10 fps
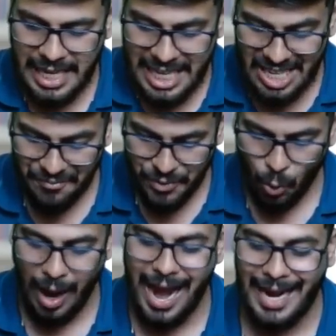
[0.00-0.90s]
if
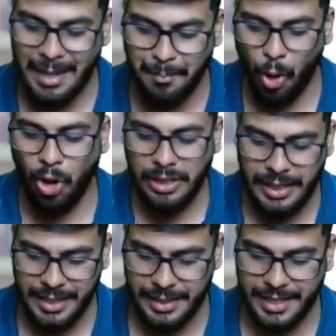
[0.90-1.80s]
you add up all
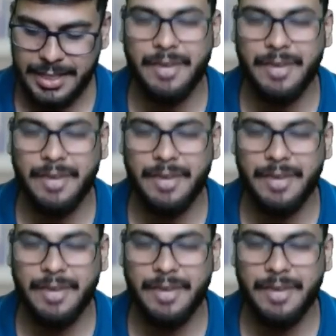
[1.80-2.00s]
these things,